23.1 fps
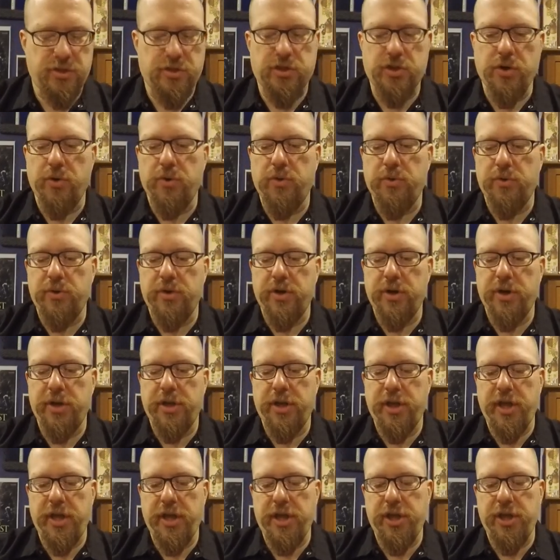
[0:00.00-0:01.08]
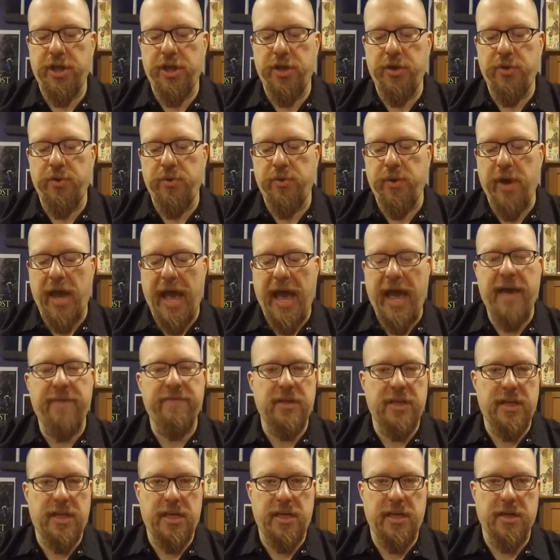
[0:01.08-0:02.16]
So you have
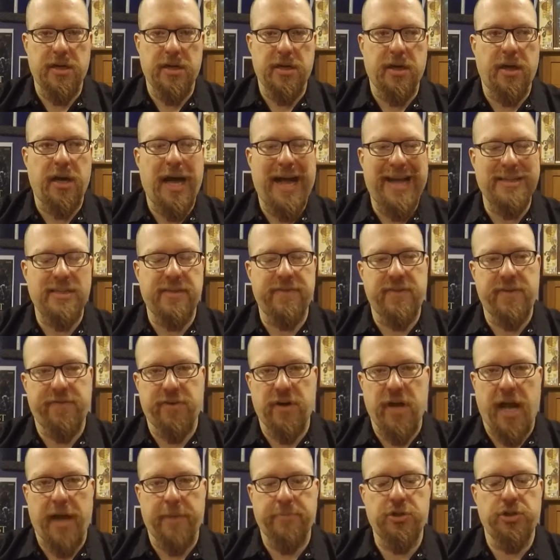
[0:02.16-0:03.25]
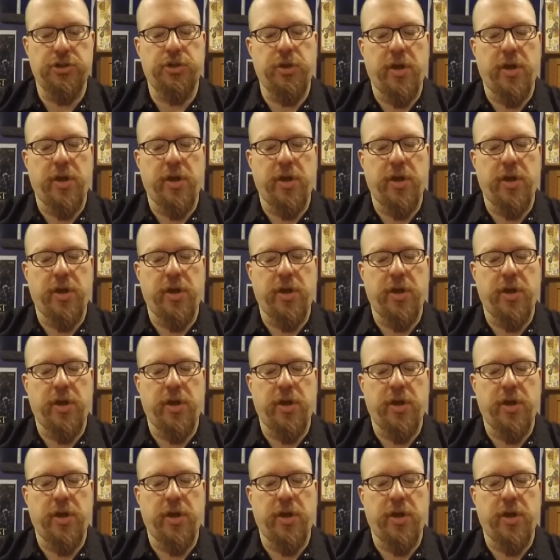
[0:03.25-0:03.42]
in here lots of different options.